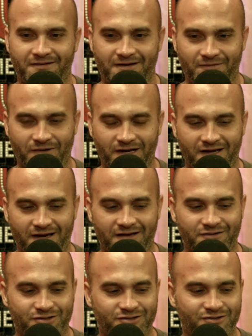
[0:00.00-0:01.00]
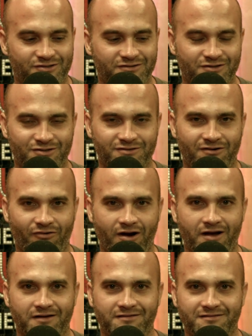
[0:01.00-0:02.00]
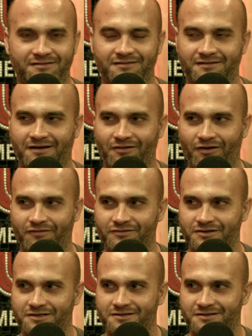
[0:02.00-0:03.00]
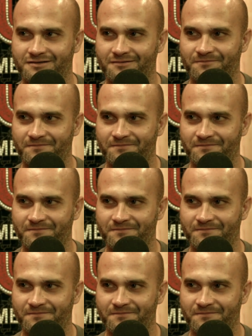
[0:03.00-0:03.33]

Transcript: I'm like, yeah, this is this is great. I love this. The